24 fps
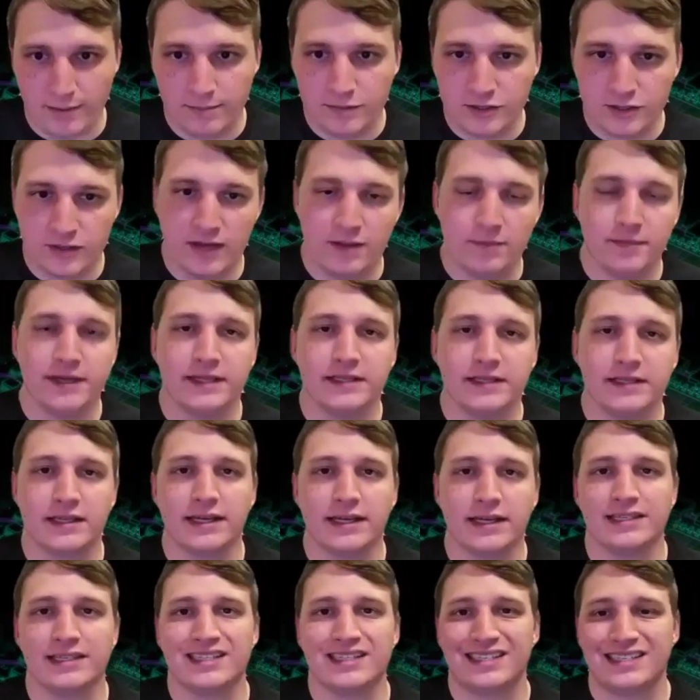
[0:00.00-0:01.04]
So that means
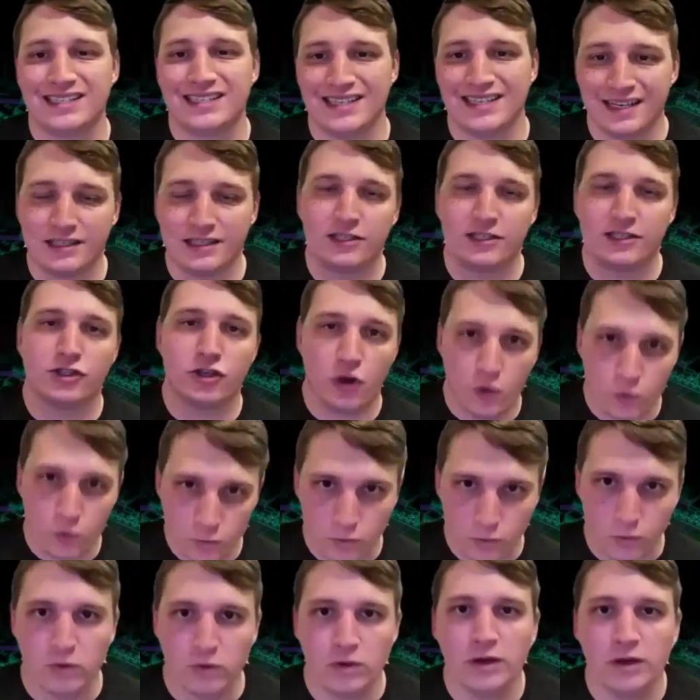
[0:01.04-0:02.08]
that 6
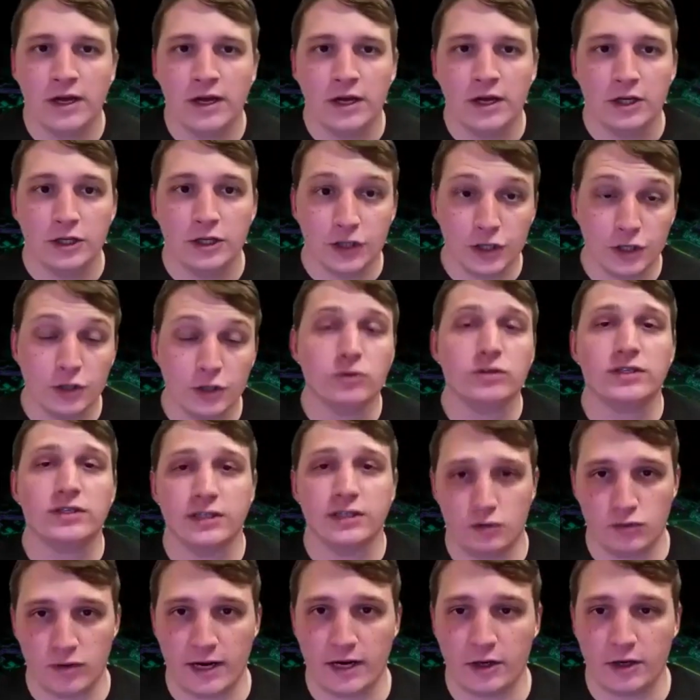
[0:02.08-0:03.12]
total
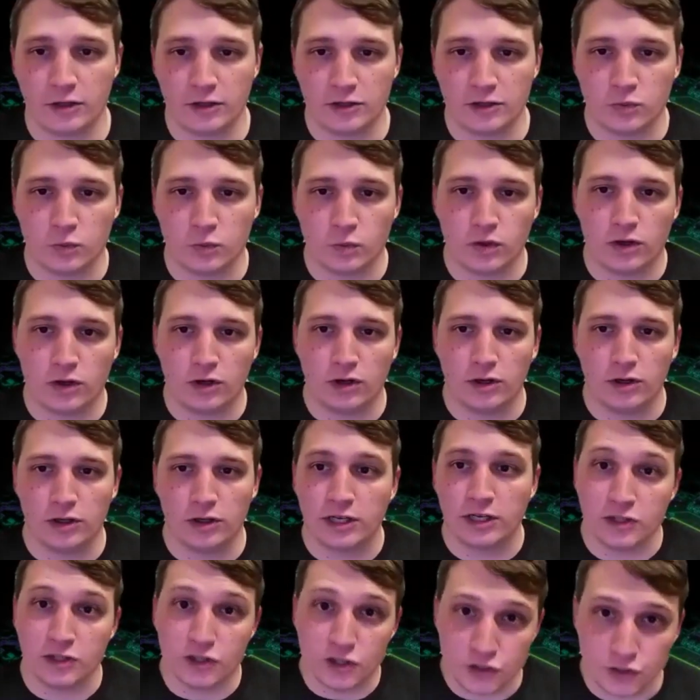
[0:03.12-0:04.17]
usage records were
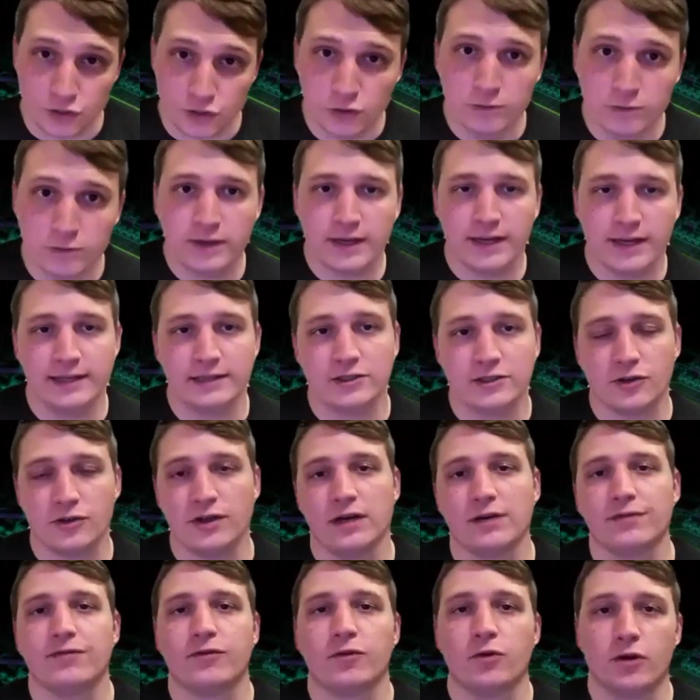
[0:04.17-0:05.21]
consumed. And so
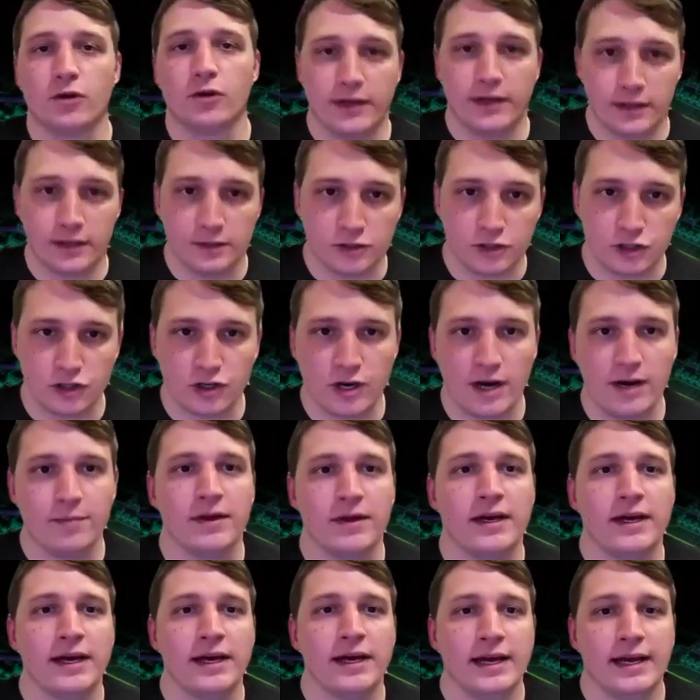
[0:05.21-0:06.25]
therefore in
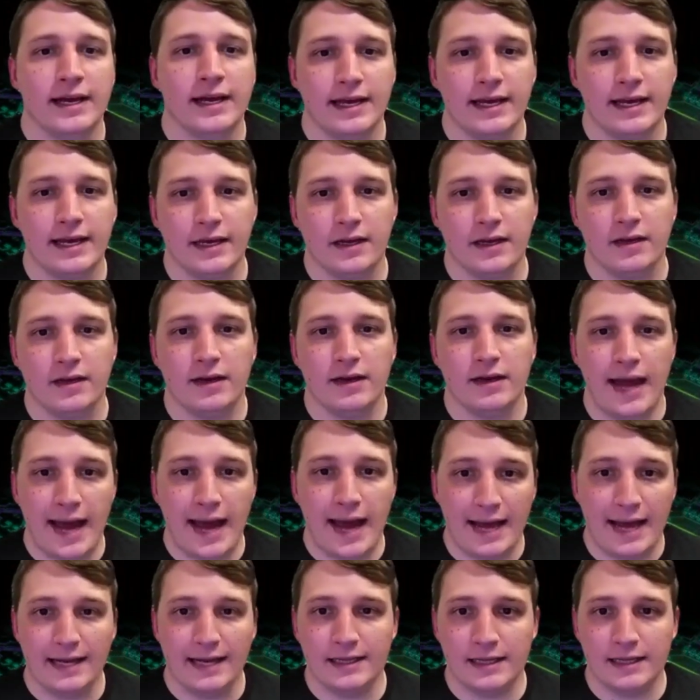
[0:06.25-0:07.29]
Stripe, it
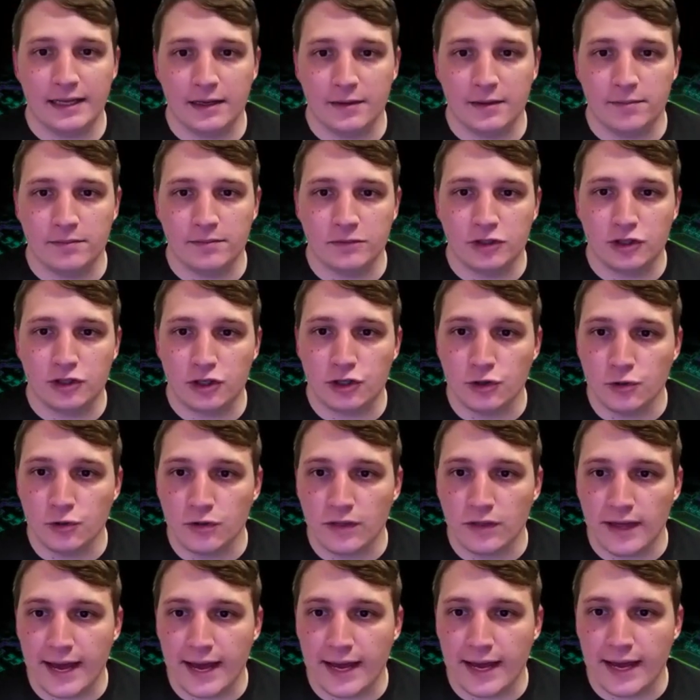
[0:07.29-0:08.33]
added them to
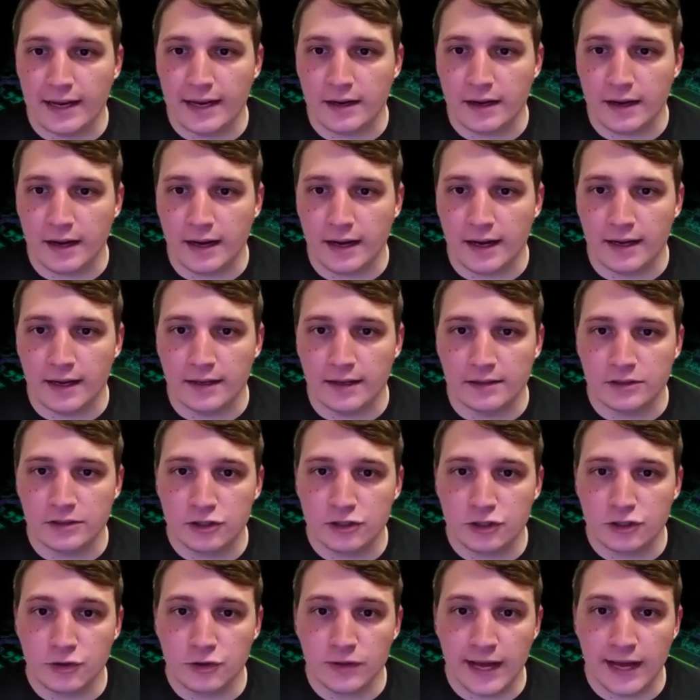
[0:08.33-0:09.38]

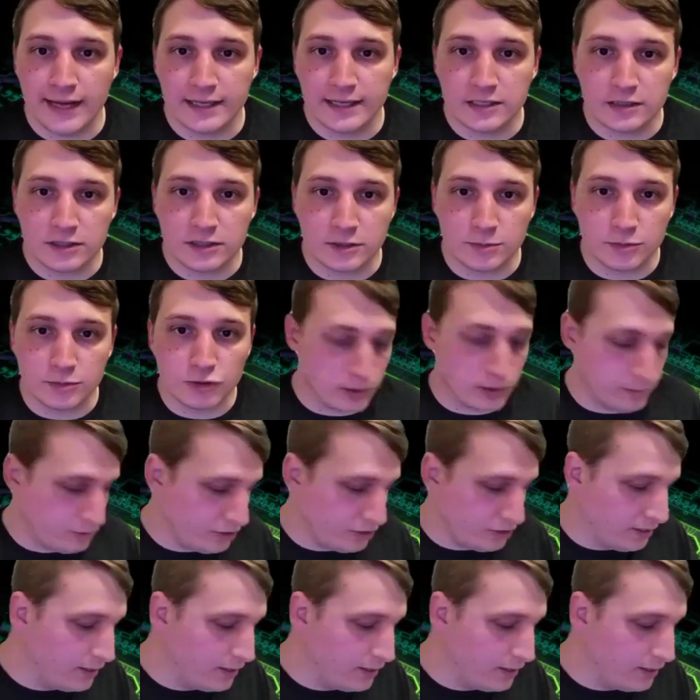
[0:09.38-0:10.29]
that subscription.